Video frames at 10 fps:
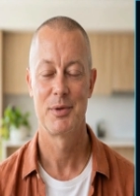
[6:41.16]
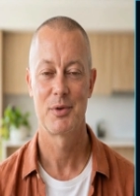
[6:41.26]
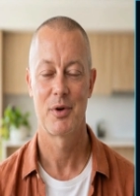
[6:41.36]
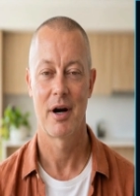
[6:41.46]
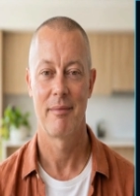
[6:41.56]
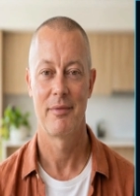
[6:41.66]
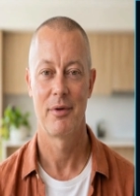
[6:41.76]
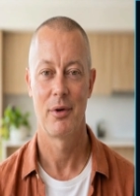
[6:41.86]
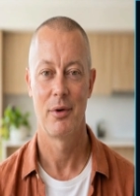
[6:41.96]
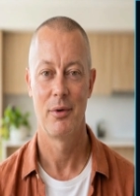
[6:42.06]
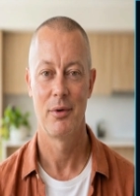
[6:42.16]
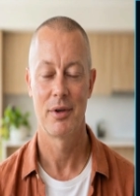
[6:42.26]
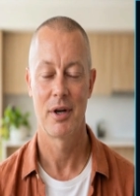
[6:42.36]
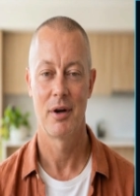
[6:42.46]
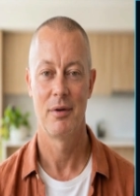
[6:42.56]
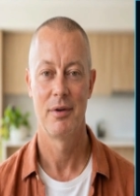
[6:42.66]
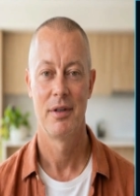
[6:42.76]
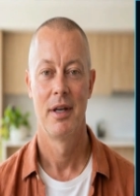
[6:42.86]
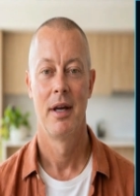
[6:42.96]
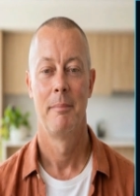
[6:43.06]
Subscribe for Claude
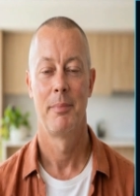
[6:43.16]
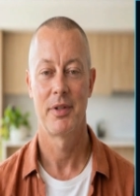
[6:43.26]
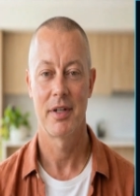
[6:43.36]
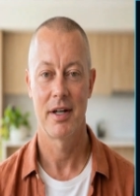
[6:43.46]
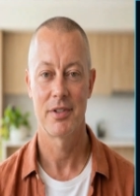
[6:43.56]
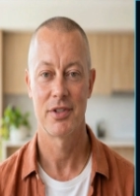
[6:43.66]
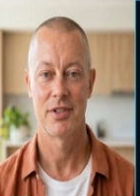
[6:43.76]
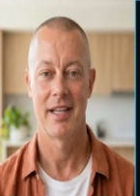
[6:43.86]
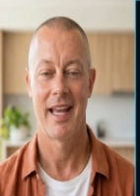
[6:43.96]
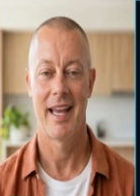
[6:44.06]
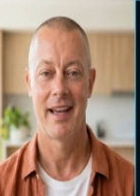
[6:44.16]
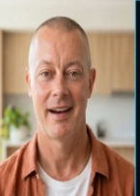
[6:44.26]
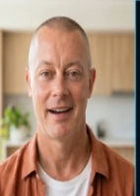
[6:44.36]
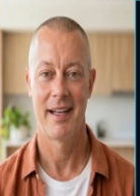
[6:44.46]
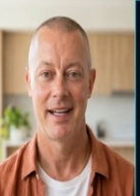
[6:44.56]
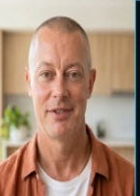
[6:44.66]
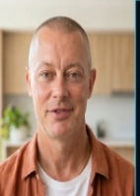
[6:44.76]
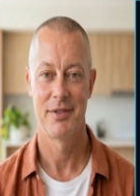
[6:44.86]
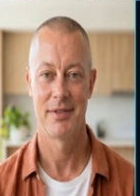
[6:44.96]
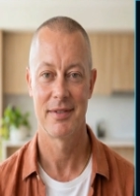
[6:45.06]
Code, Production AI
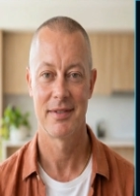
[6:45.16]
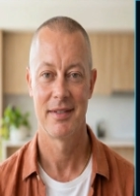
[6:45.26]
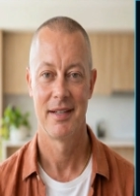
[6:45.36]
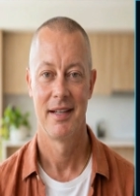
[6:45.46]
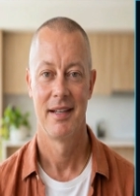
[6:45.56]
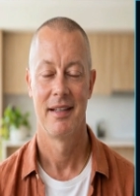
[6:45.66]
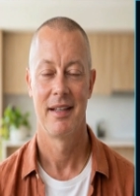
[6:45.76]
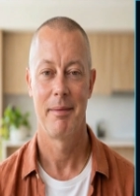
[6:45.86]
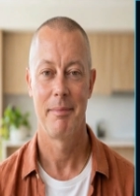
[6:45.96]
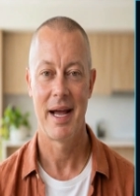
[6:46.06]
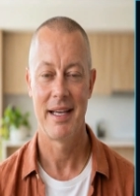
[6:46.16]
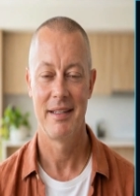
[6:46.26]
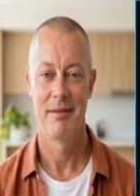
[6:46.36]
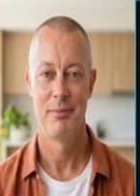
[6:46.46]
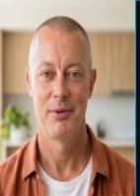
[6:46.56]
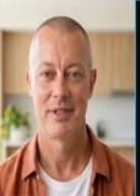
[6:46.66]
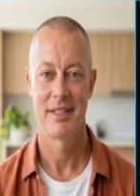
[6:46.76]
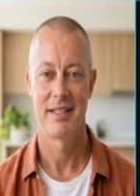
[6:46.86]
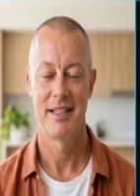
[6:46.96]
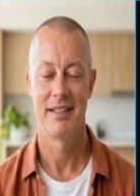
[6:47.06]
Agents. The companion
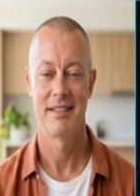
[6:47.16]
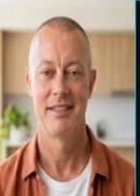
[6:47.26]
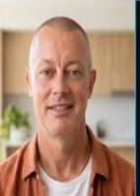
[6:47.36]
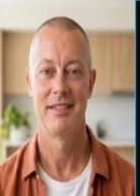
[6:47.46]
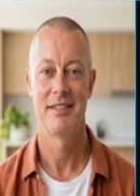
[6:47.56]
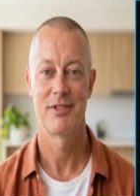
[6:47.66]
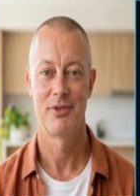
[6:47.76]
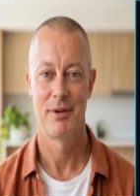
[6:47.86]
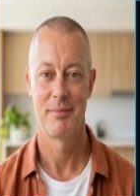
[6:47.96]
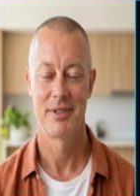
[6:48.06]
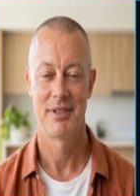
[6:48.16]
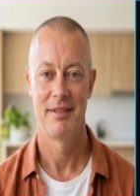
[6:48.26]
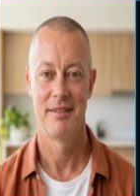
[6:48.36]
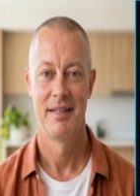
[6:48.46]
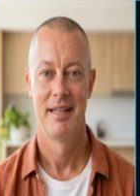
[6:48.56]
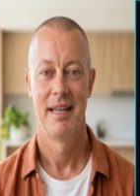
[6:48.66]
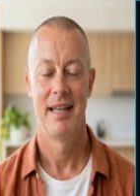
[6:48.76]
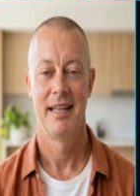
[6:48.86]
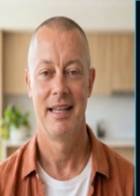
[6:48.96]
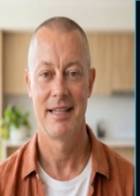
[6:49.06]
book is linked in the description.
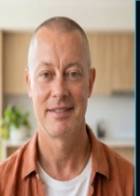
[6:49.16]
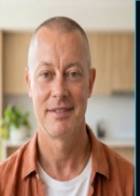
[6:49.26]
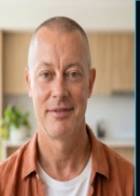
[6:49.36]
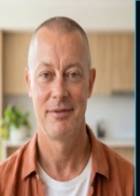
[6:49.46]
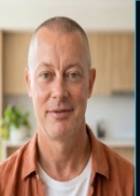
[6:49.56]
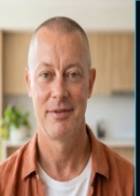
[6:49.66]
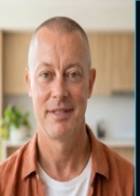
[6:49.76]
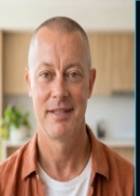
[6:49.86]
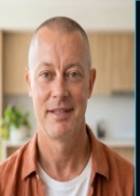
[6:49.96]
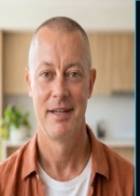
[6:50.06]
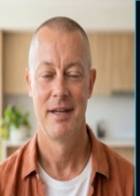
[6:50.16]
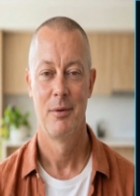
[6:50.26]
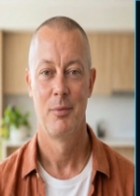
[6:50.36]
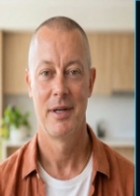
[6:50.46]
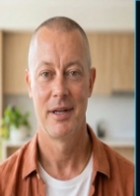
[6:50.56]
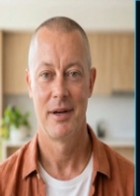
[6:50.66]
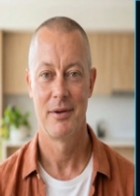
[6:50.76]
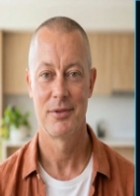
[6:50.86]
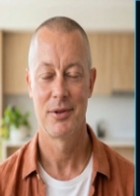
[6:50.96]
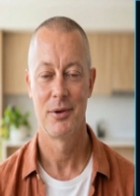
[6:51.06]
In Lesson 30, we
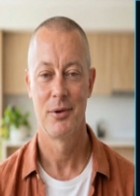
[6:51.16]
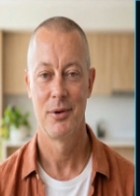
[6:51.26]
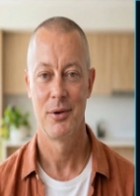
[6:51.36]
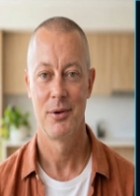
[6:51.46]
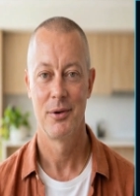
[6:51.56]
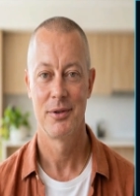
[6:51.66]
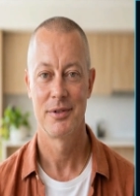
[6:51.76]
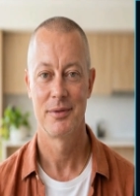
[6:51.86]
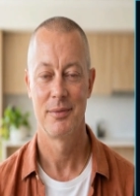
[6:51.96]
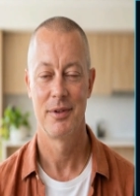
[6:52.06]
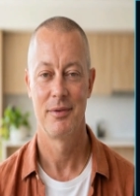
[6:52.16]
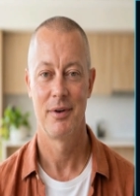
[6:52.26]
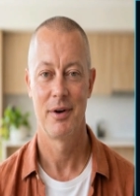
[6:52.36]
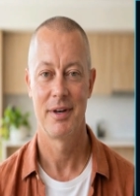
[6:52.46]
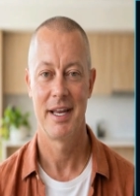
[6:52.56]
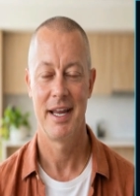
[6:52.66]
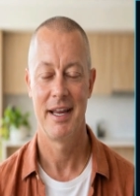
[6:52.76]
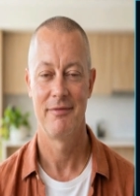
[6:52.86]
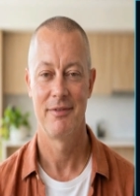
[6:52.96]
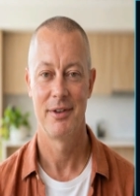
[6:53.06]
close the core course with the road
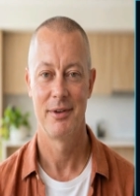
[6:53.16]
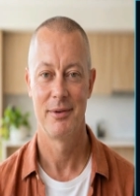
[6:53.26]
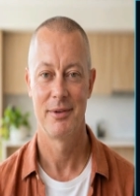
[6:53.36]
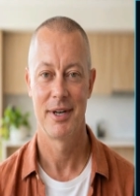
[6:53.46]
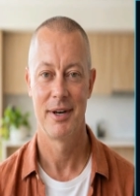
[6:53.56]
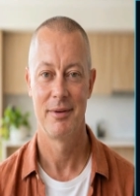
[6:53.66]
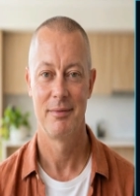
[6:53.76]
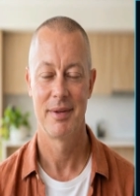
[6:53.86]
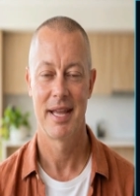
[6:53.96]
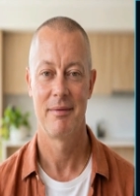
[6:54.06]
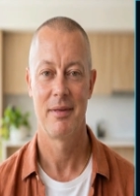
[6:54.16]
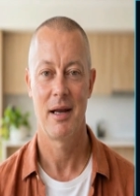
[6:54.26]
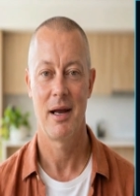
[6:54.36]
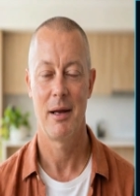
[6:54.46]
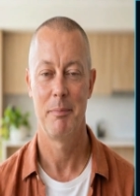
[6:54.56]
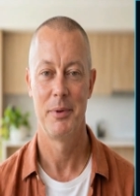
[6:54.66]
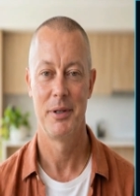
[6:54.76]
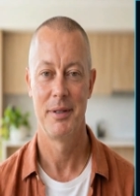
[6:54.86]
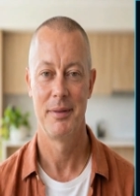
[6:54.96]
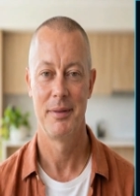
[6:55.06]
ahead for Claude Code without the
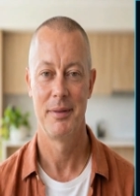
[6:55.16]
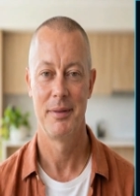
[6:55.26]
hype.